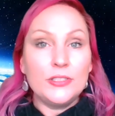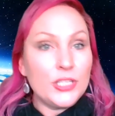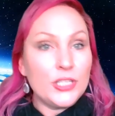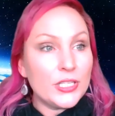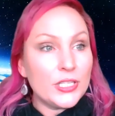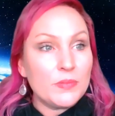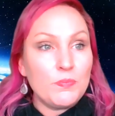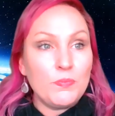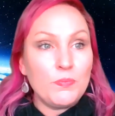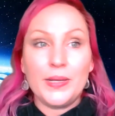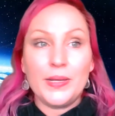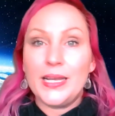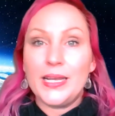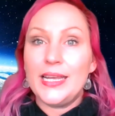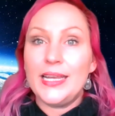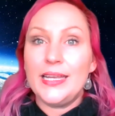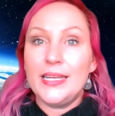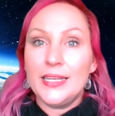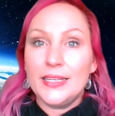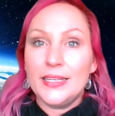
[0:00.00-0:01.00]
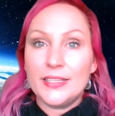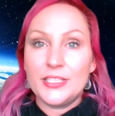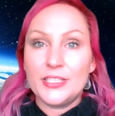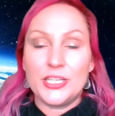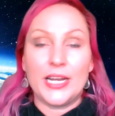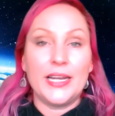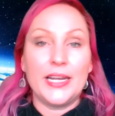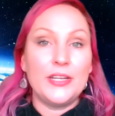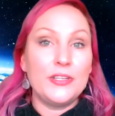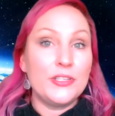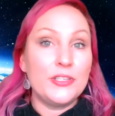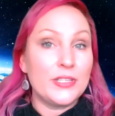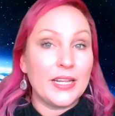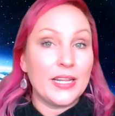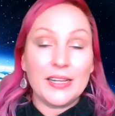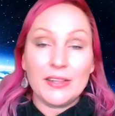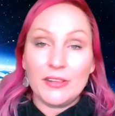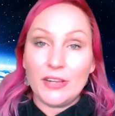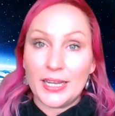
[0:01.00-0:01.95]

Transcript: Just be the change that,